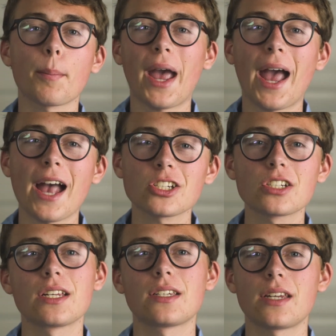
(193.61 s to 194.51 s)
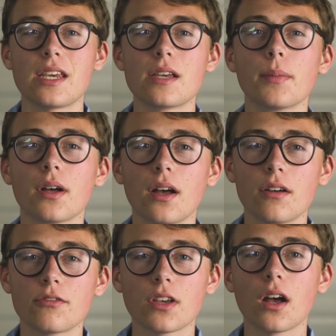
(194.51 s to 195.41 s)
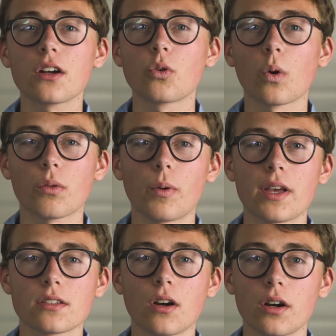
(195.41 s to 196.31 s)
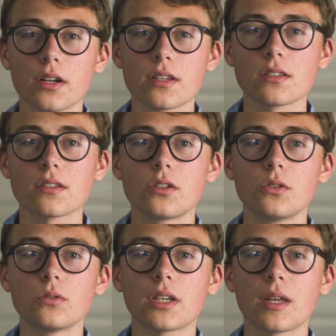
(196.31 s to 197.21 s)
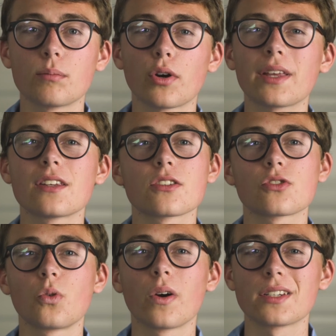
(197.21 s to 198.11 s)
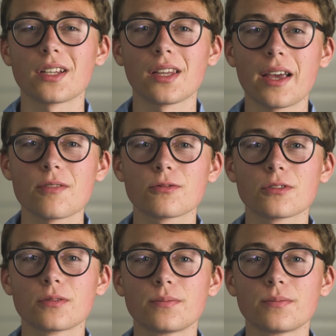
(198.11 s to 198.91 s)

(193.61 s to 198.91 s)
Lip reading: a passionate team of young Northwest artists who can bring this story to life.